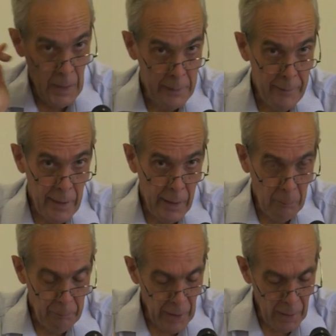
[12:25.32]
I take
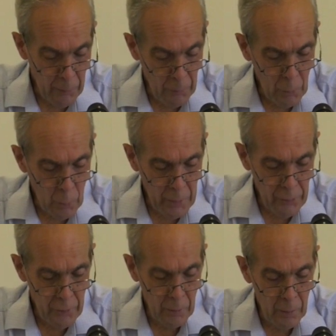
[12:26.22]
up now the
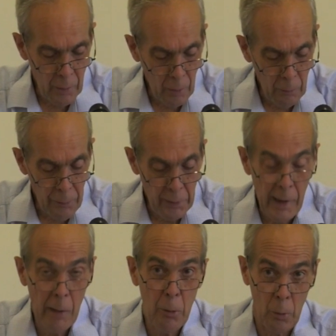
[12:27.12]
question of the
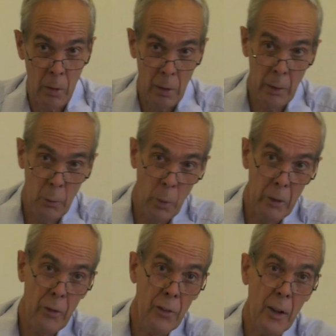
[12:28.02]
level at
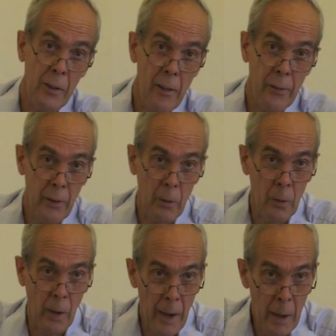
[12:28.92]
which
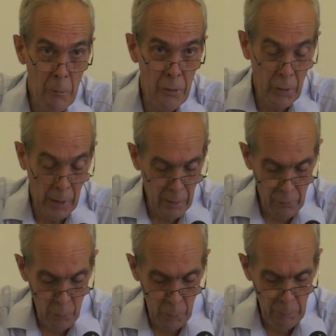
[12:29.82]
statistical
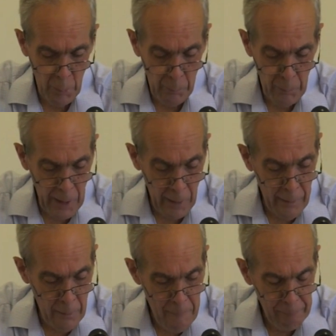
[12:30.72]
abstracts were prepared.